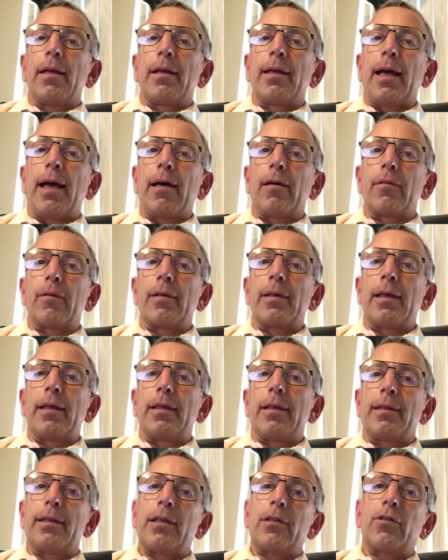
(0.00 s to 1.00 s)
Now, in
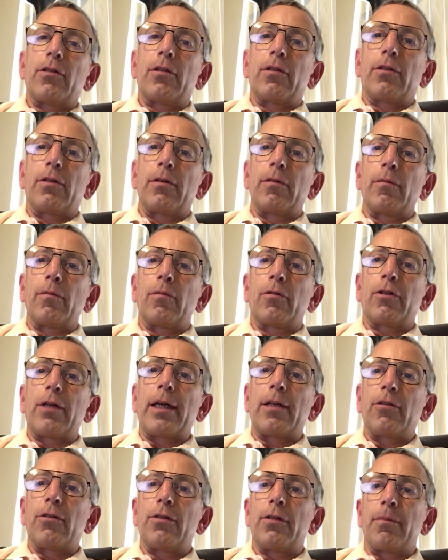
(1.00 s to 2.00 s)
addition to
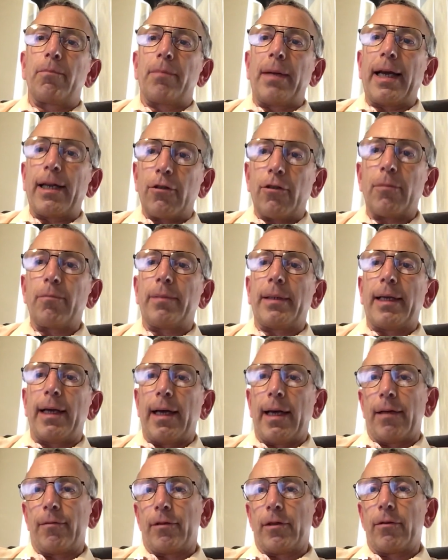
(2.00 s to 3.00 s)
changes in patient
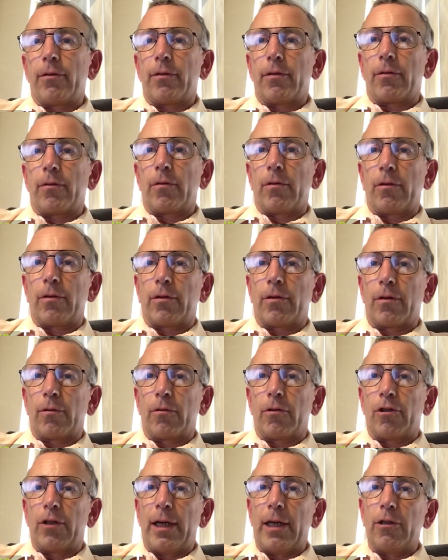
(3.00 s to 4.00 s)
behavior, there are also
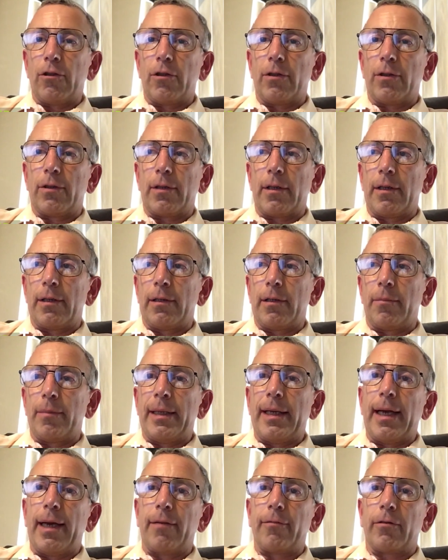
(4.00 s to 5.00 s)
changes in the
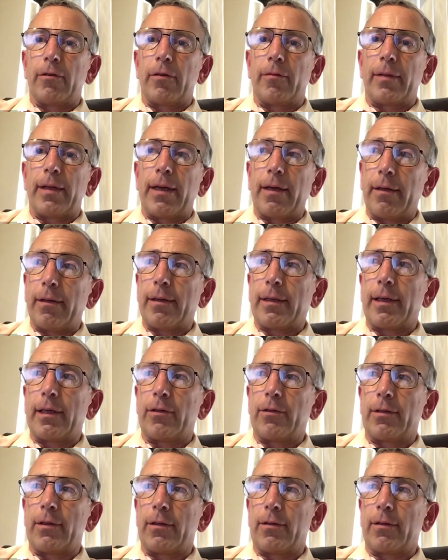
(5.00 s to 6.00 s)
behavior of the
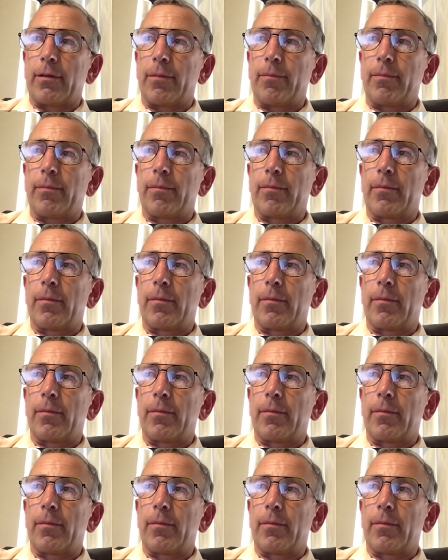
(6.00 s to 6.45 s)
healthcare system.